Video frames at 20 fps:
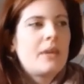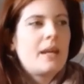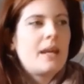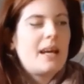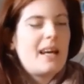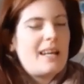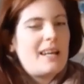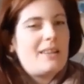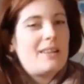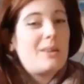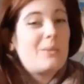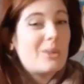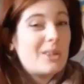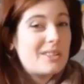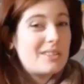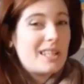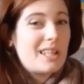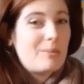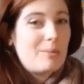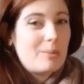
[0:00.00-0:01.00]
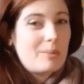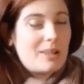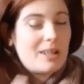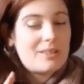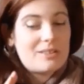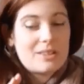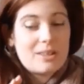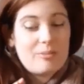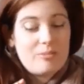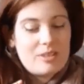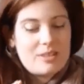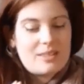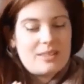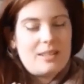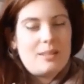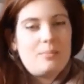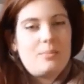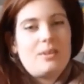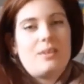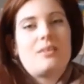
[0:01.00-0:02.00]
And I think one day we'd like to go visit
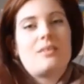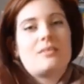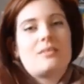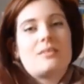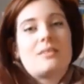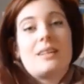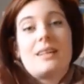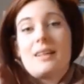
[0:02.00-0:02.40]
because